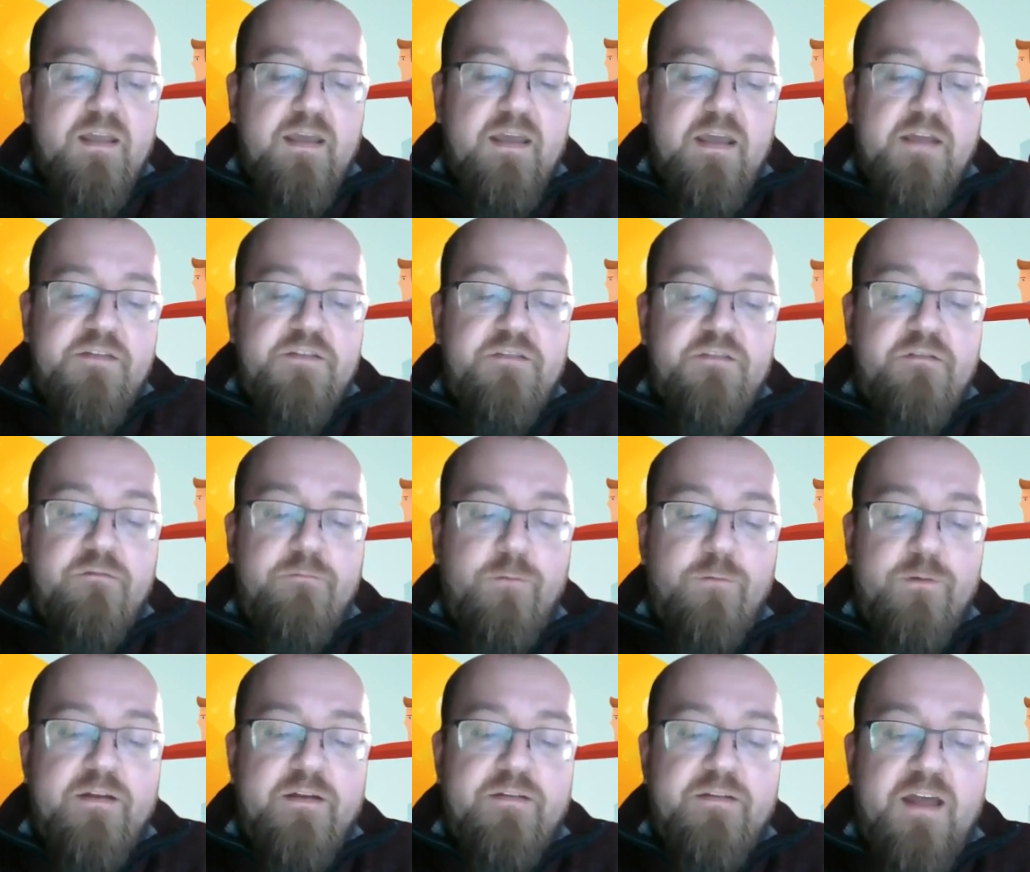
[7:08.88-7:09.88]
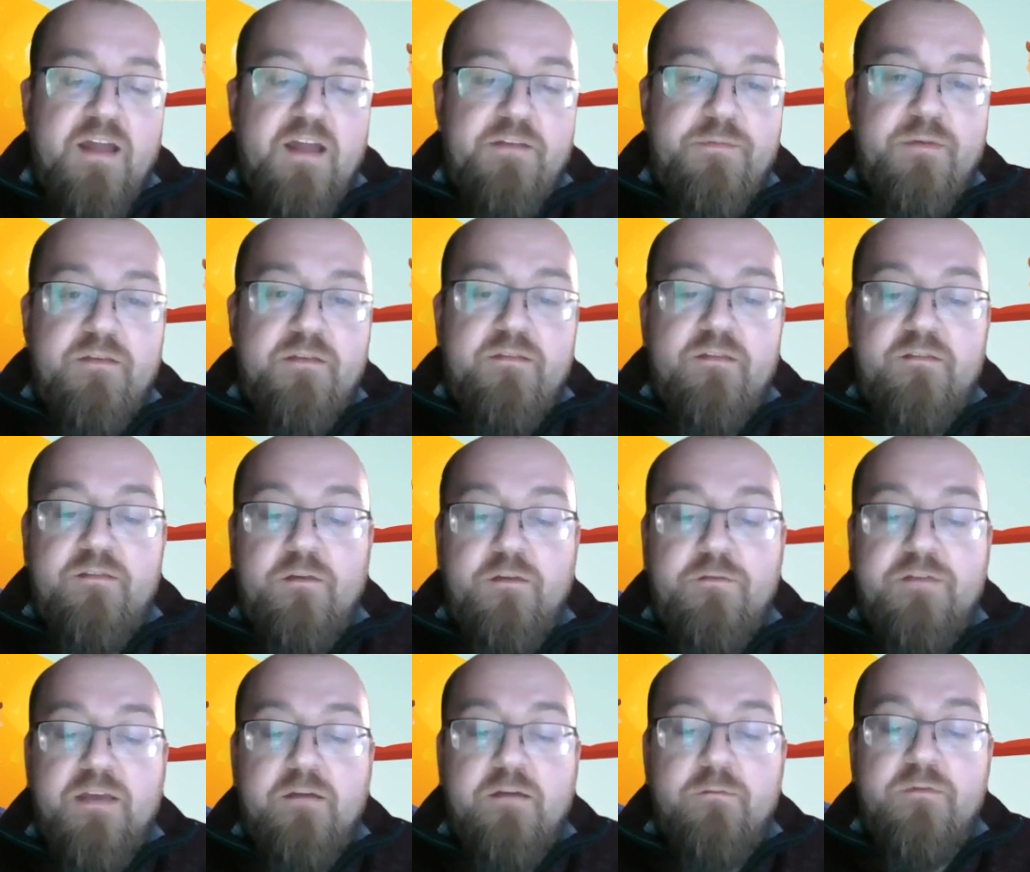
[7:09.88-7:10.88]
Anxious avoidant attachment is
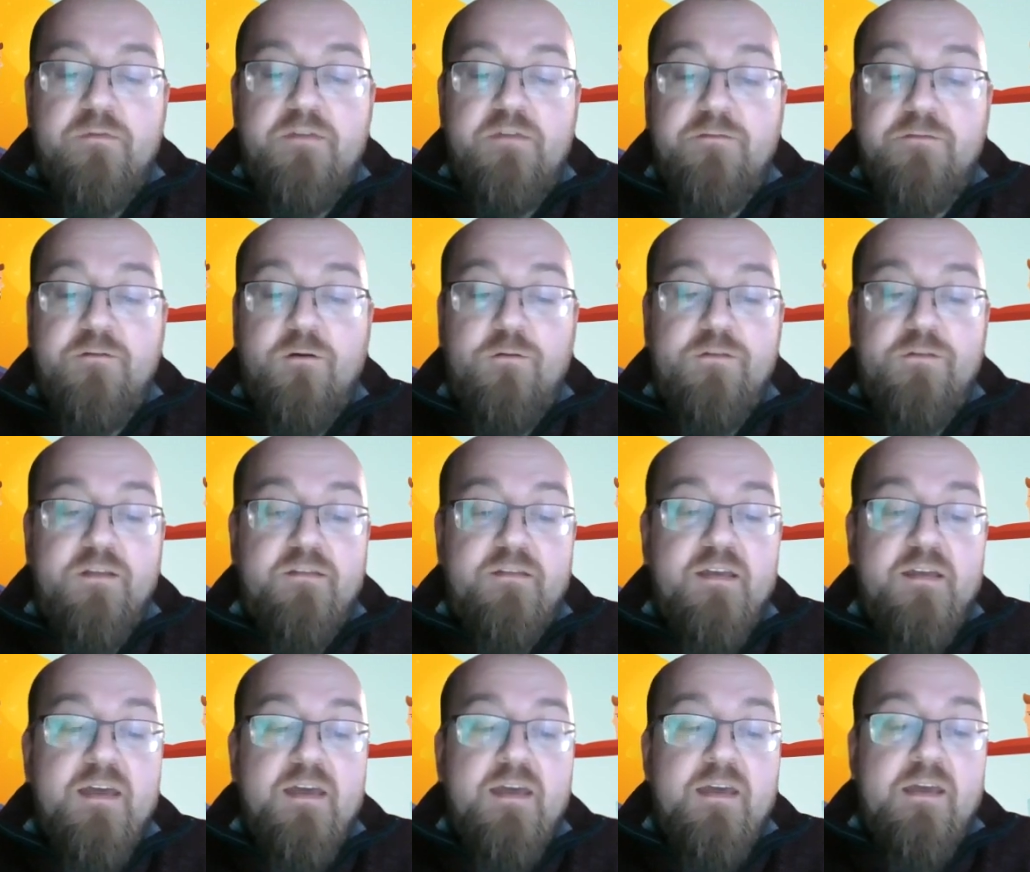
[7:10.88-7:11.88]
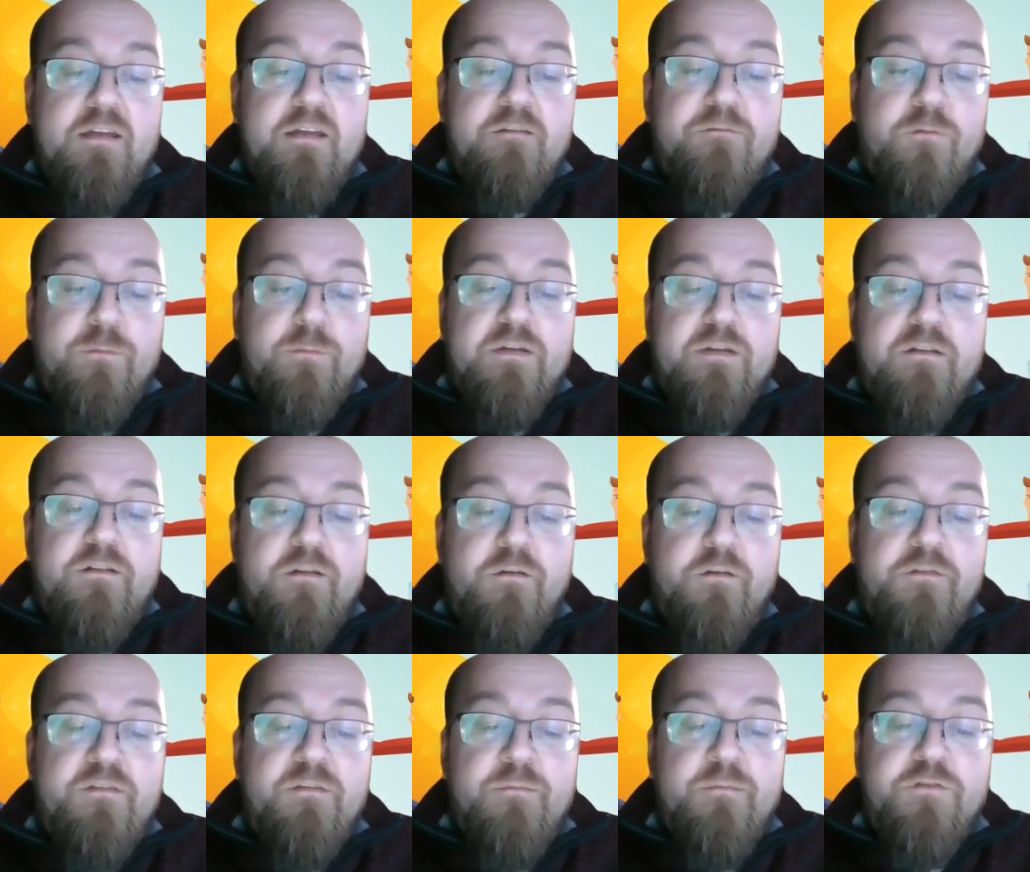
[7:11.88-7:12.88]
associated with difficulties in forming
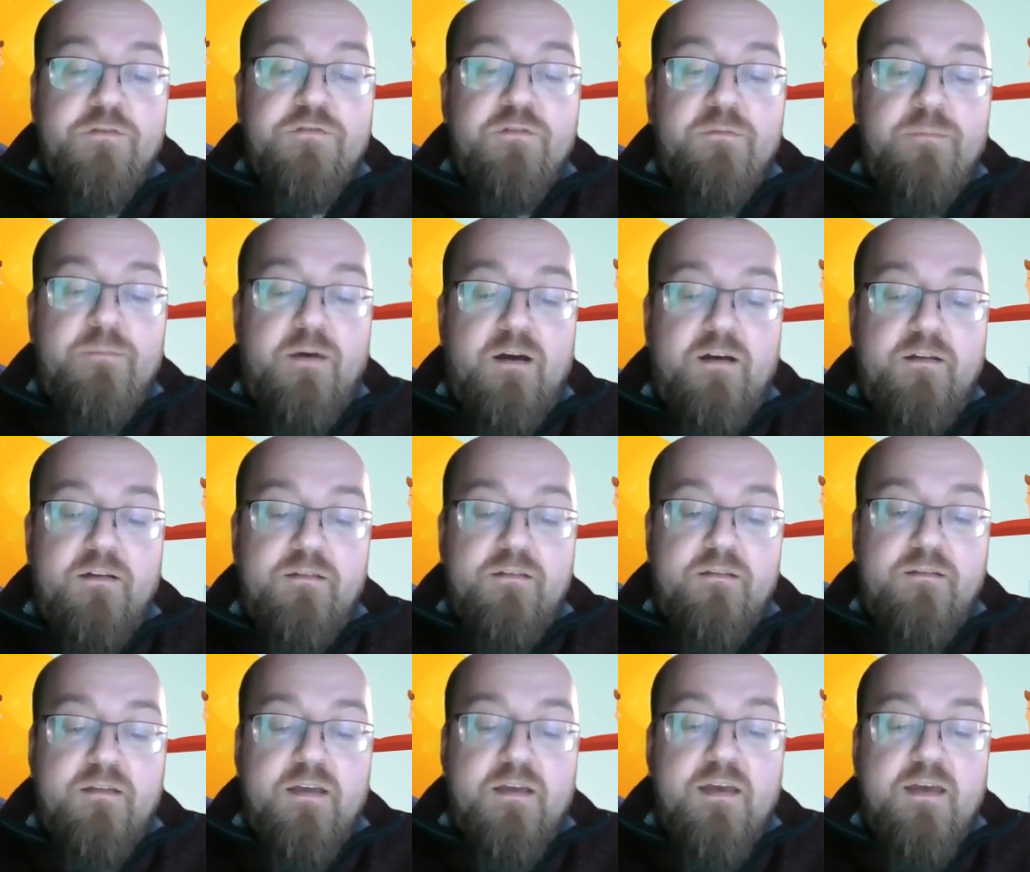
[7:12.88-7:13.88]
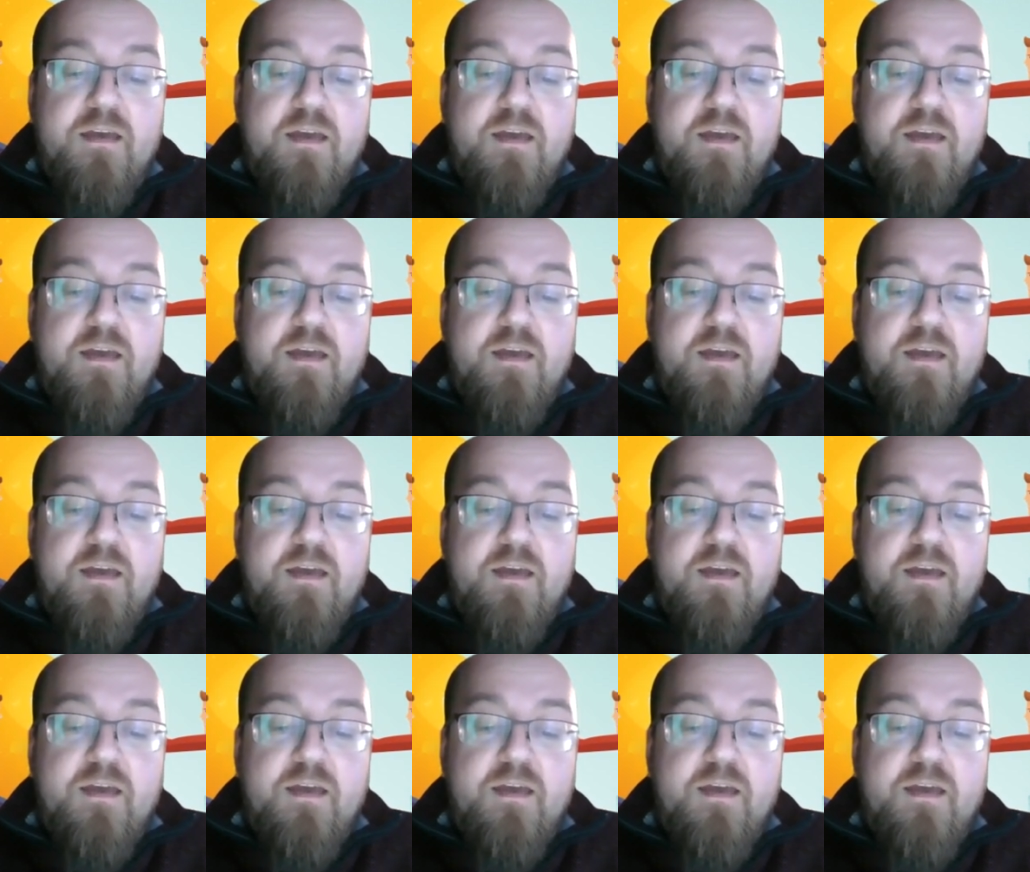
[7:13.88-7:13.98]
close emotional bonds,